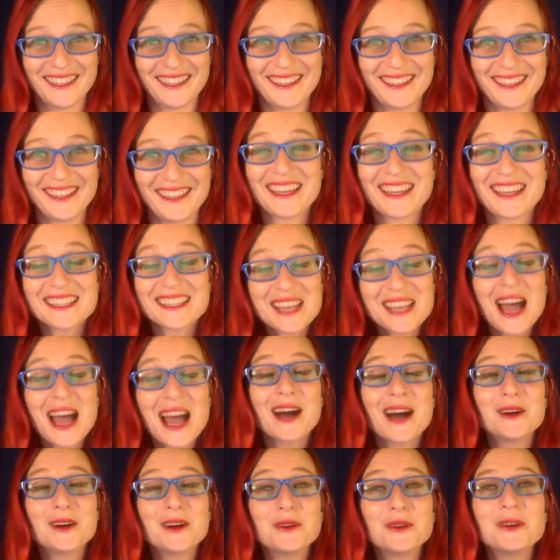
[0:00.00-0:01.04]
And that's
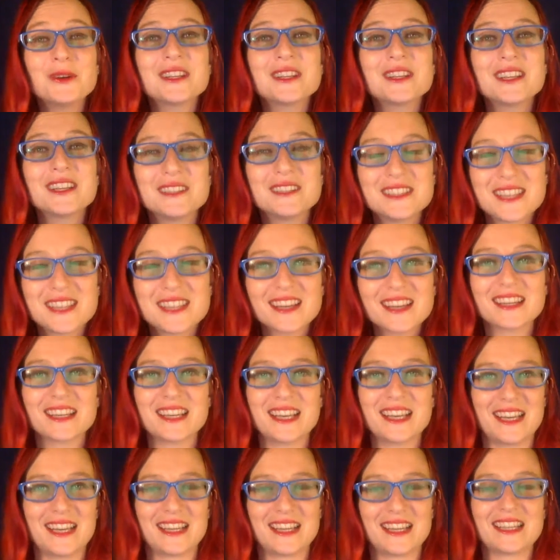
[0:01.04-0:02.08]
how
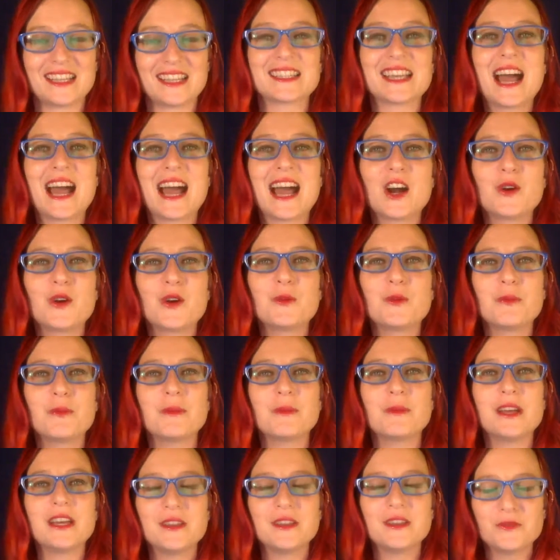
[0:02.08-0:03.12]
dedicated, that's how
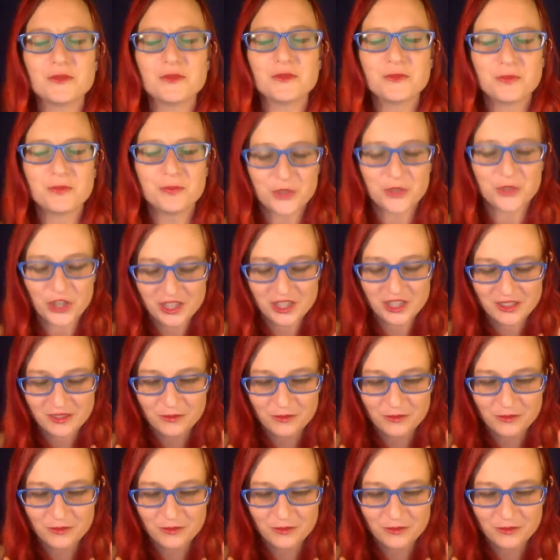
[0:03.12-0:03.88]
just